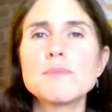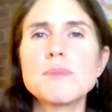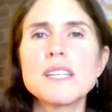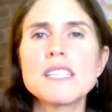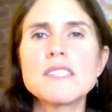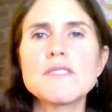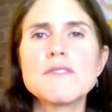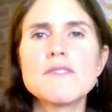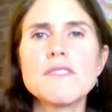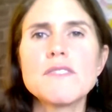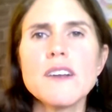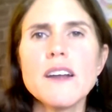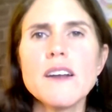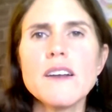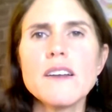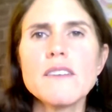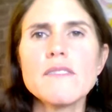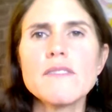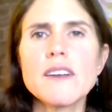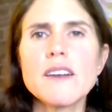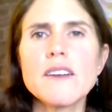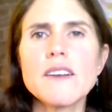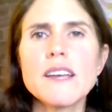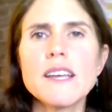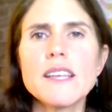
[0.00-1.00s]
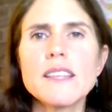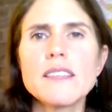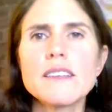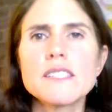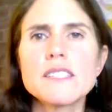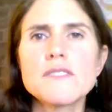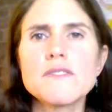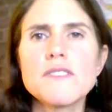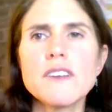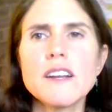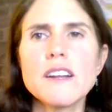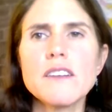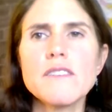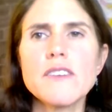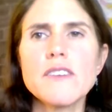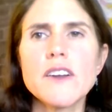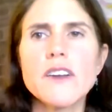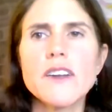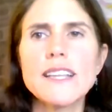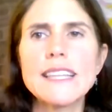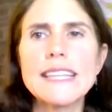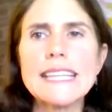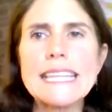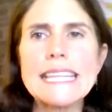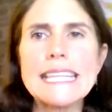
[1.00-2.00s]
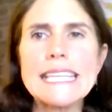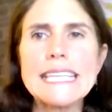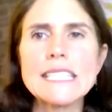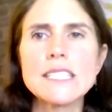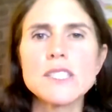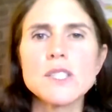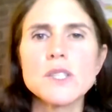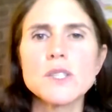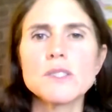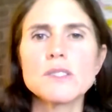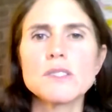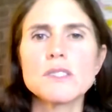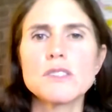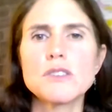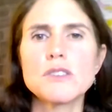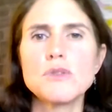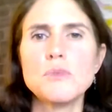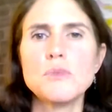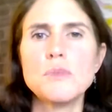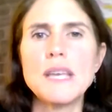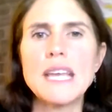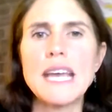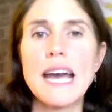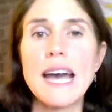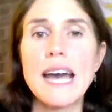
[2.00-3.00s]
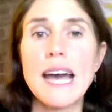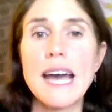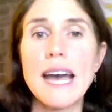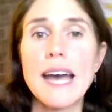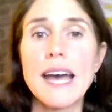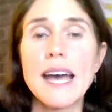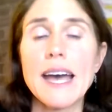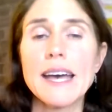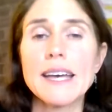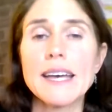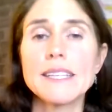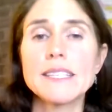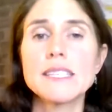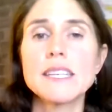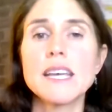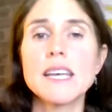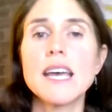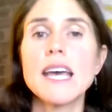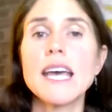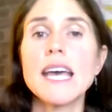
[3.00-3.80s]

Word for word: but it's very very there's very very little to be had